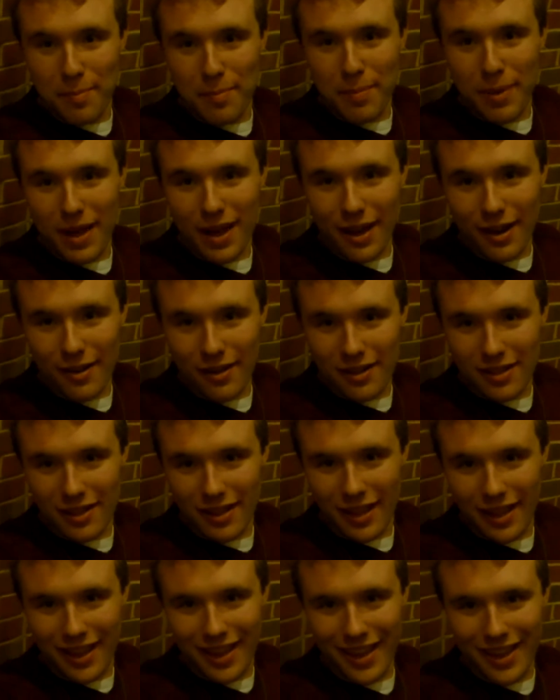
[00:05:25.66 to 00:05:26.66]

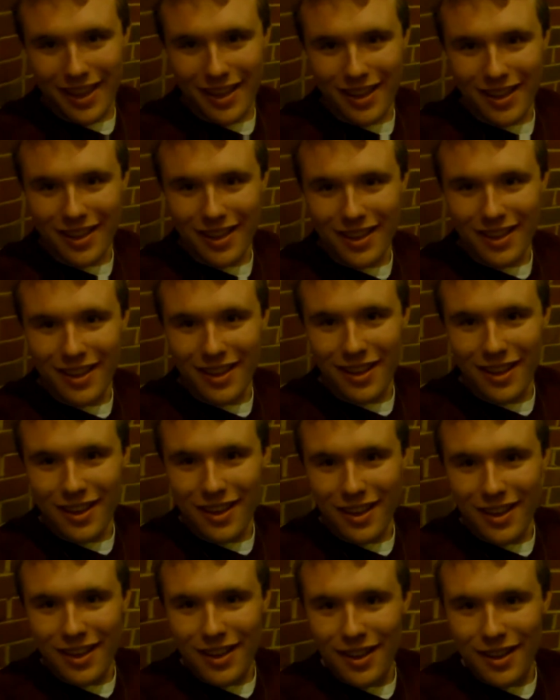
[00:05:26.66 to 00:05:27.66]
apparently
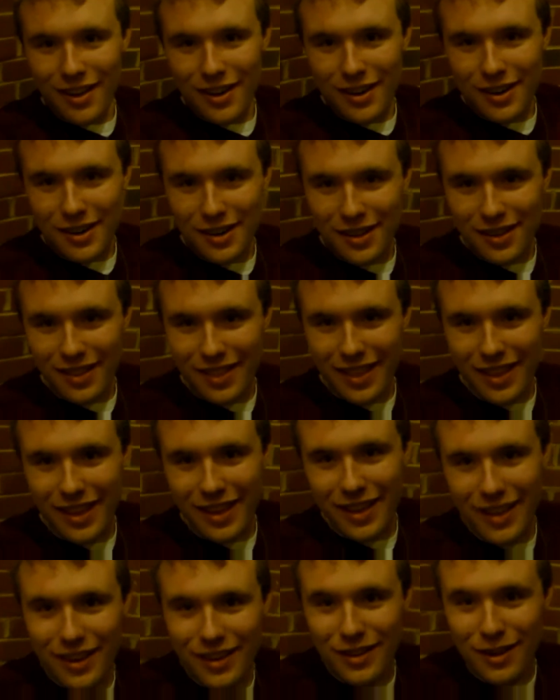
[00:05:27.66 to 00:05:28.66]

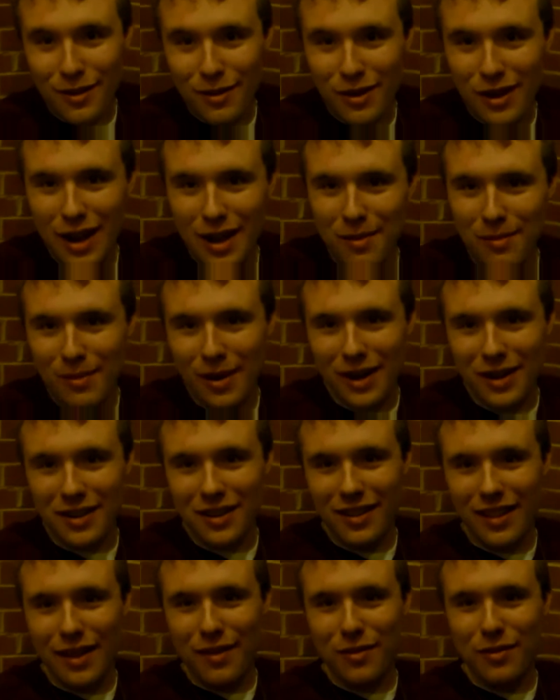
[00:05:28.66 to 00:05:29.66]
the Notre Dame Right
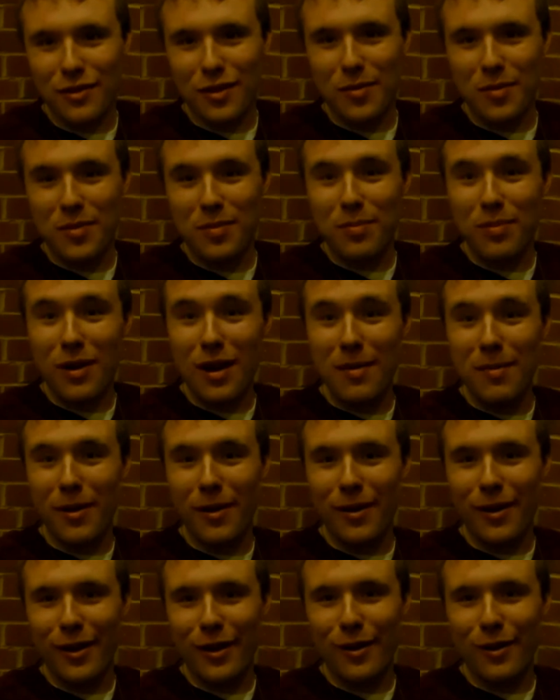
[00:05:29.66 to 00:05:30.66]
to Life group's
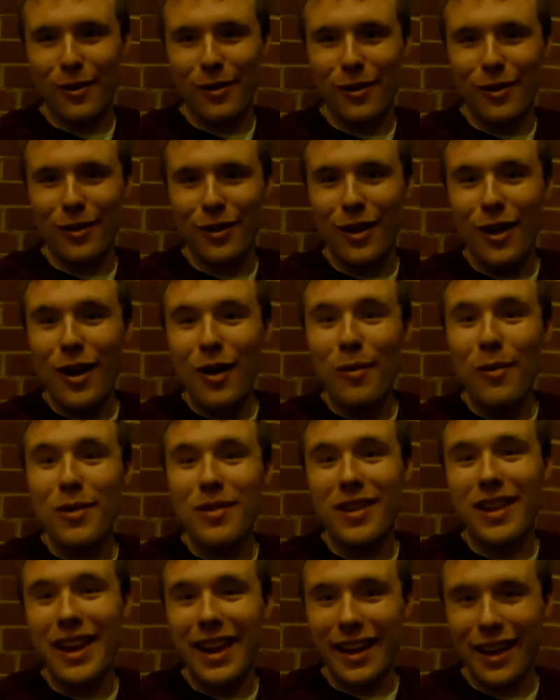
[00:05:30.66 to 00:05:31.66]
primary goal
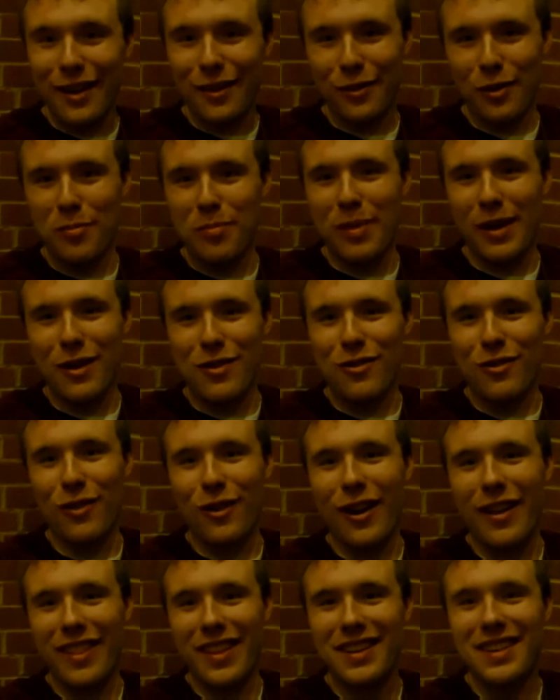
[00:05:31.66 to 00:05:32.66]
was getting a group
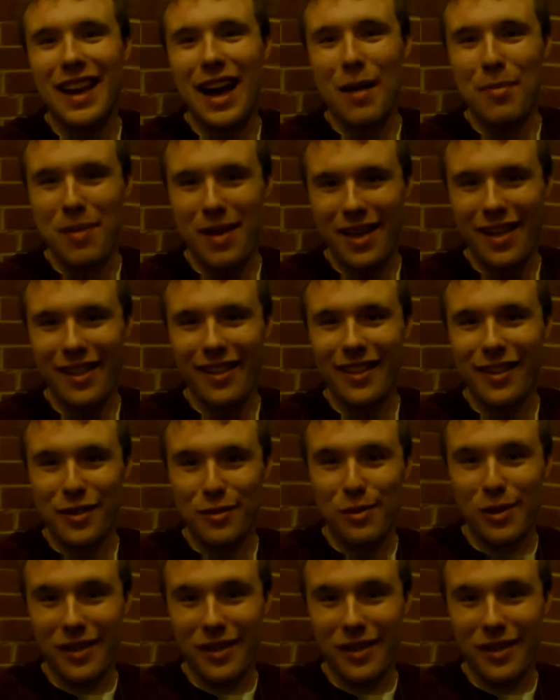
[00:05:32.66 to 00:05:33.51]
picture on the top hill as